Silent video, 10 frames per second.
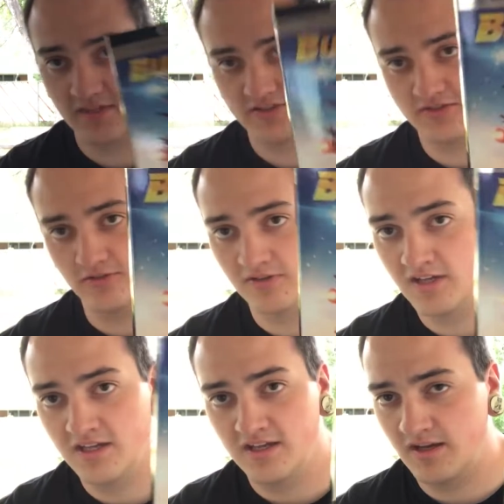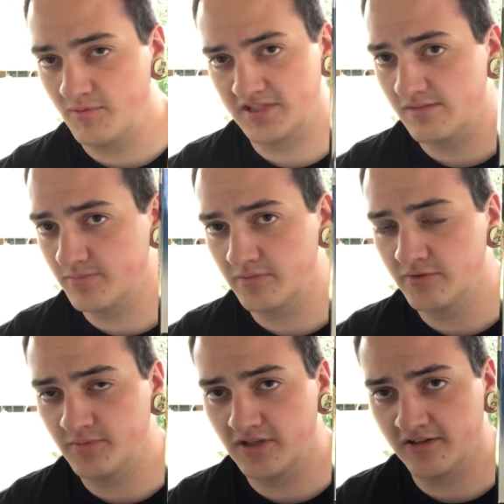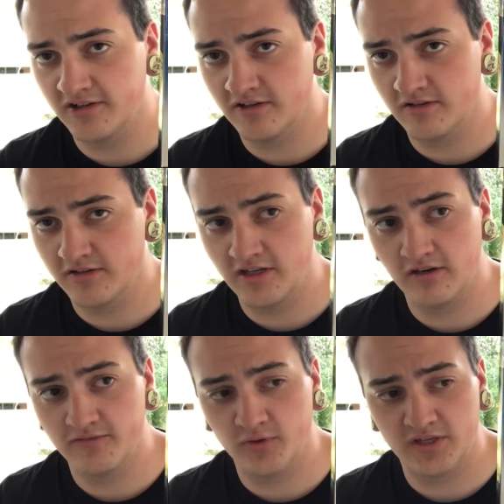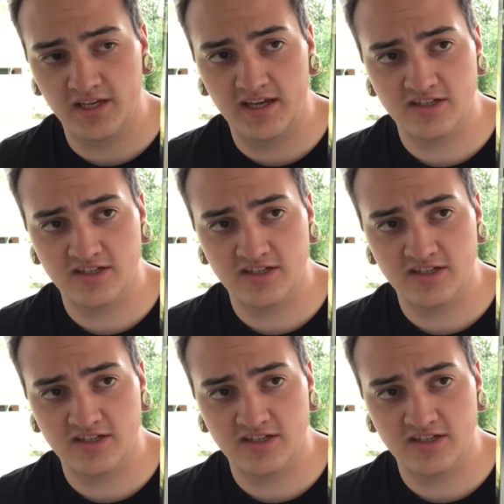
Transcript: So picked up Bumblebee on here on 4K.